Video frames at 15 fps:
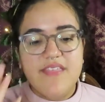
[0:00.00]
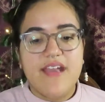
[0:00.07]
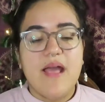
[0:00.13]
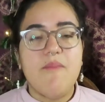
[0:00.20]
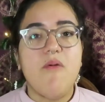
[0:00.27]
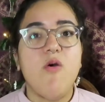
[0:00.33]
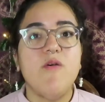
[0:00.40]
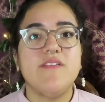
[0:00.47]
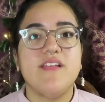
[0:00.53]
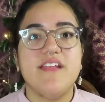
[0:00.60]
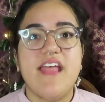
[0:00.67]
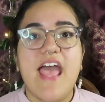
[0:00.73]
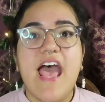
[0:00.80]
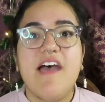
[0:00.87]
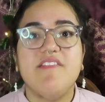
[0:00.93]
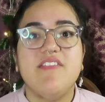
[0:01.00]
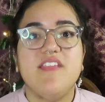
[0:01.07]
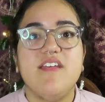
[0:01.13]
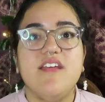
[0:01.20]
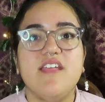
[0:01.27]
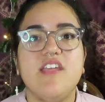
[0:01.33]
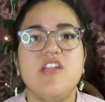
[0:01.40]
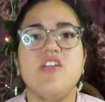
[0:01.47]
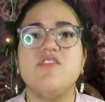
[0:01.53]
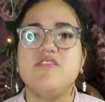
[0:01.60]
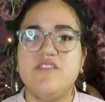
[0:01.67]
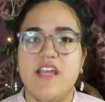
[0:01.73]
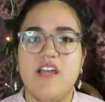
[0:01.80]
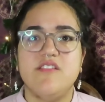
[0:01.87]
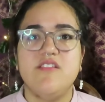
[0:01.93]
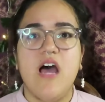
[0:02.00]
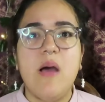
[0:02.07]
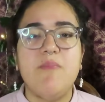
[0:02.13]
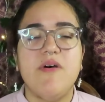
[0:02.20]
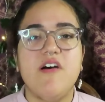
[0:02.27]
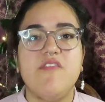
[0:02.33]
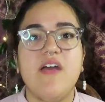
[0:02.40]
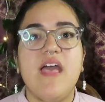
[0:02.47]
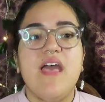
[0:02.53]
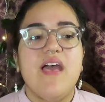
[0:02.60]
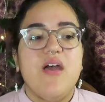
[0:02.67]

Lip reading: that I'm always gonna have to, you know, stay on top of,